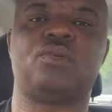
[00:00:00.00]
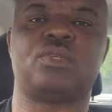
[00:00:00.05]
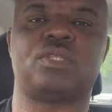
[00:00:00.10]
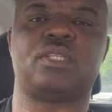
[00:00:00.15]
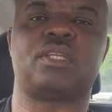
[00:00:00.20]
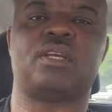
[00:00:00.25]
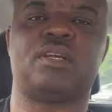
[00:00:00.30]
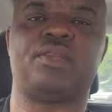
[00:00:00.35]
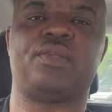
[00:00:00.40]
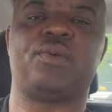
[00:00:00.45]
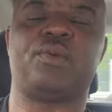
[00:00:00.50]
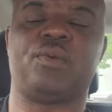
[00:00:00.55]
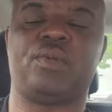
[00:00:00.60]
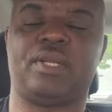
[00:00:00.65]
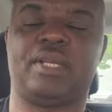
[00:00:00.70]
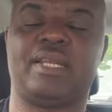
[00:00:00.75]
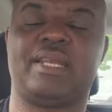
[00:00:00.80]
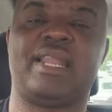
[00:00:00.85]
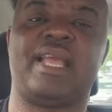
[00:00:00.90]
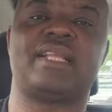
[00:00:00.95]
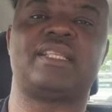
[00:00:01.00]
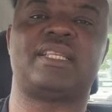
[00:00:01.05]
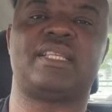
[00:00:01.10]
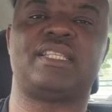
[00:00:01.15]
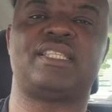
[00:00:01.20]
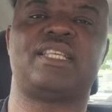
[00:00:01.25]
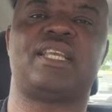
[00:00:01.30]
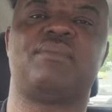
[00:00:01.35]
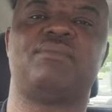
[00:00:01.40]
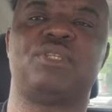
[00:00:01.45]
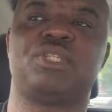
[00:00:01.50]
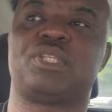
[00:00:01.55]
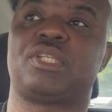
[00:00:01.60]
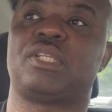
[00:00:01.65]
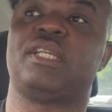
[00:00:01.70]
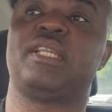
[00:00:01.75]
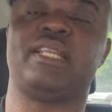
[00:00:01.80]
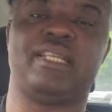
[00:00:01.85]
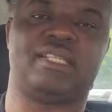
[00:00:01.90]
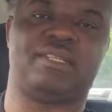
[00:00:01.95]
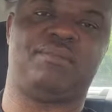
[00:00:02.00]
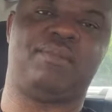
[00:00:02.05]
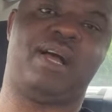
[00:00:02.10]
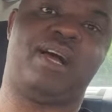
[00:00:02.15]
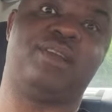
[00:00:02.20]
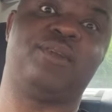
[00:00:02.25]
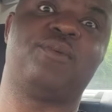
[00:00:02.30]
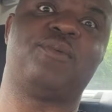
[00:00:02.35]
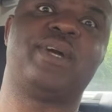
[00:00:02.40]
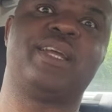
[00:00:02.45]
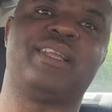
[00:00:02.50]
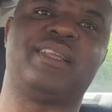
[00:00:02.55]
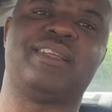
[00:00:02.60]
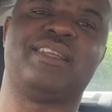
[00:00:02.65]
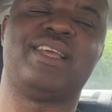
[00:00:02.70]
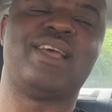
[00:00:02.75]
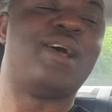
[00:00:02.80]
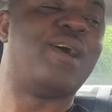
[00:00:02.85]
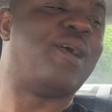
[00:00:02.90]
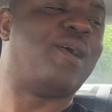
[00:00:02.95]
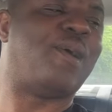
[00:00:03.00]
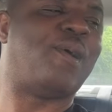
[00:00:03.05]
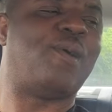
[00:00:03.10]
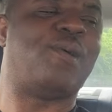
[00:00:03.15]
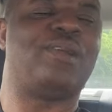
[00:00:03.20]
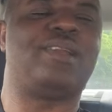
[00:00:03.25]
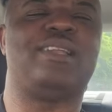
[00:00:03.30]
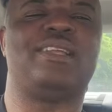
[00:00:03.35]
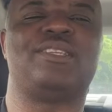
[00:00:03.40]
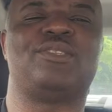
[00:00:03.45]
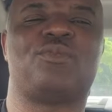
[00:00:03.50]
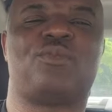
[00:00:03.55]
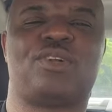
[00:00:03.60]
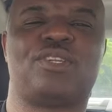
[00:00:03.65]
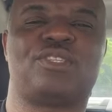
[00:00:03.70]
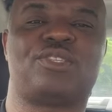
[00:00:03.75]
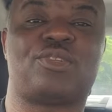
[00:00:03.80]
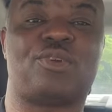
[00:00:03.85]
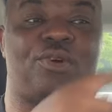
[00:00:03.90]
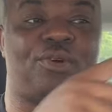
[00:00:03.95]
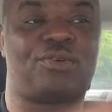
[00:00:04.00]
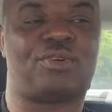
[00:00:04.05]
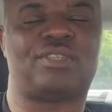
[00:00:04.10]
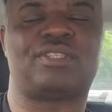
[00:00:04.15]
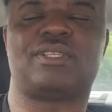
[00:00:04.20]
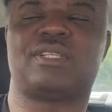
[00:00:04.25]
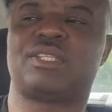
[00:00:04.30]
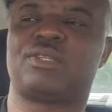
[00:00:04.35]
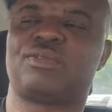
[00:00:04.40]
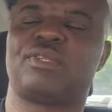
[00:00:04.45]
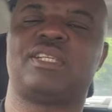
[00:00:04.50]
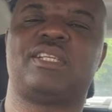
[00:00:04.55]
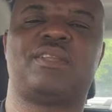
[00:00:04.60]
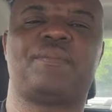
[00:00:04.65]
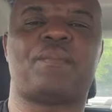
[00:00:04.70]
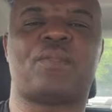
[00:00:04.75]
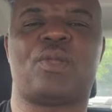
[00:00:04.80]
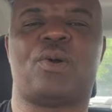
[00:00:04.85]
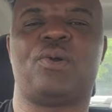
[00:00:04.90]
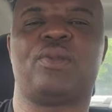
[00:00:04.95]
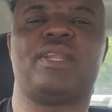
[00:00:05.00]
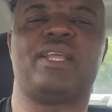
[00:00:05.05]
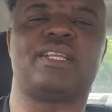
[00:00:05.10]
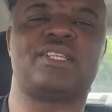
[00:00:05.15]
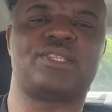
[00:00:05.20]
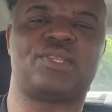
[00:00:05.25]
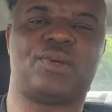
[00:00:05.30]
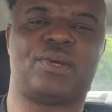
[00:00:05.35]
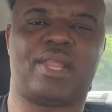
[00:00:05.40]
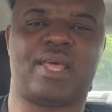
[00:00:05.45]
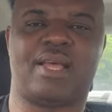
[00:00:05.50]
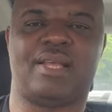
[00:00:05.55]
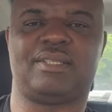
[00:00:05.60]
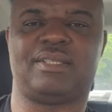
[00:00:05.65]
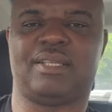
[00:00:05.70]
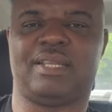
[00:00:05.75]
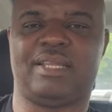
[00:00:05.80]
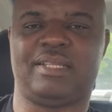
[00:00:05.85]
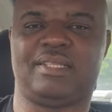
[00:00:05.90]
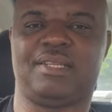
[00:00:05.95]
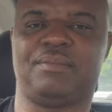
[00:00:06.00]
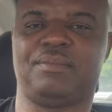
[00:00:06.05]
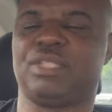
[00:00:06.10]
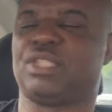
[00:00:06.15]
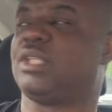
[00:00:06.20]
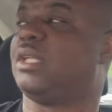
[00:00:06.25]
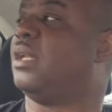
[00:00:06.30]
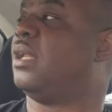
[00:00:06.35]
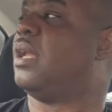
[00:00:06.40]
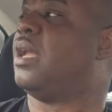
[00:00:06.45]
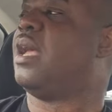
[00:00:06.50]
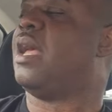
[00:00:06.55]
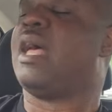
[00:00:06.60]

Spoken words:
will tell you the next ATM machine is a mile away, or there's one store across the street or next door that has an ATM machine.